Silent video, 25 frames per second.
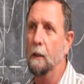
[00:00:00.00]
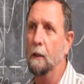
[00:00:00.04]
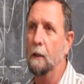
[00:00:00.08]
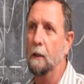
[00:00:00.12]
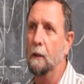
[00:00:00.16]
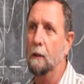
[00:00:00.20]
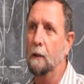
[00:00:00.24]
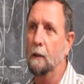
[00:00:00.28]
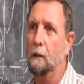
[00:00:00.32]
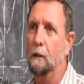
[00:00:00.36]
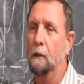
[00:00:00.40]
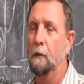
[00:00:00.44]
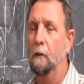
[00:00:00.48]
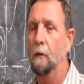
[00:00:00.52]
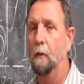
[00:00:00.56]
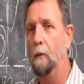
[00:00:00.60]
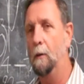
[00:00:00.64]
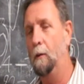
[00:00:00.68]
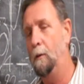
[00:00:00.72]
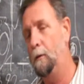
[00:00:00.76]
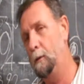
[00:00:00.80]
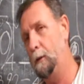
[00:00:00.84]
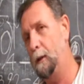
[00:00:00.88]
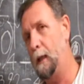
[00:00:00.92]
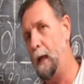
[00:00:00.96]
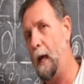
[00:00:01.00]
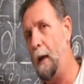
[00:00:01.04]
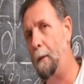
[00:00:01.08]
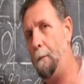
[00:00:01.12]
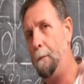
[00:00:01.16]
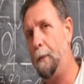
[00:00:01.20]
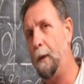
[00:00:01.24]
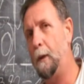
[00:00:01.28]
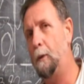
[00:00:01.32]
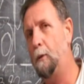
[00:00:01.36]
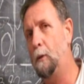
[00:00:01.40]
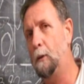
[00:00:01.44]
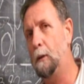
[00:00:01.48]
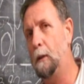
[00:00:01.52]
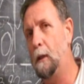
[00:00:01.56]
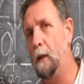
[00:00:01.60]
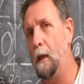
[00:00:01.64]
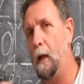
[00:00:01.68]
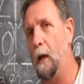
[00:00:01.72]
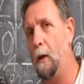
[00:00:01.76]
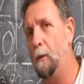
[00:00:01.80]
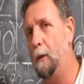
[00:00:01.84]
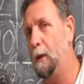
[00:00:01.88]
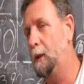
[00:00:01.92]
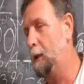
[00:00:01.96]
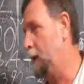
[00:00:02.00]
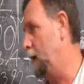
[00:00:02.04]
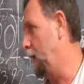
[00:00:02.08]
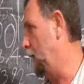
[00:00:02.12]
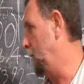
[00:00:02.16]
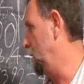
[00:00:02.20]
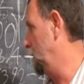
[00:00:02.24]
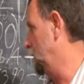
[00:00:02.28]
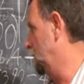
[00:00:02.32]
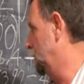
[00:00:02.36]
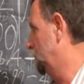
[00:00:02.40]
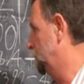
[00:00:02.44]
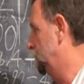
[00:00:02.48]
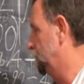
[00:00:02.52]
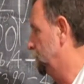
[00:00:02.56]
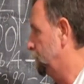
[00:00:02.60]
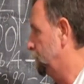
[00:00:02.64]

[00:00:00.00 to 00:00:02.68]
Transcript: is on the upper or the lower scale.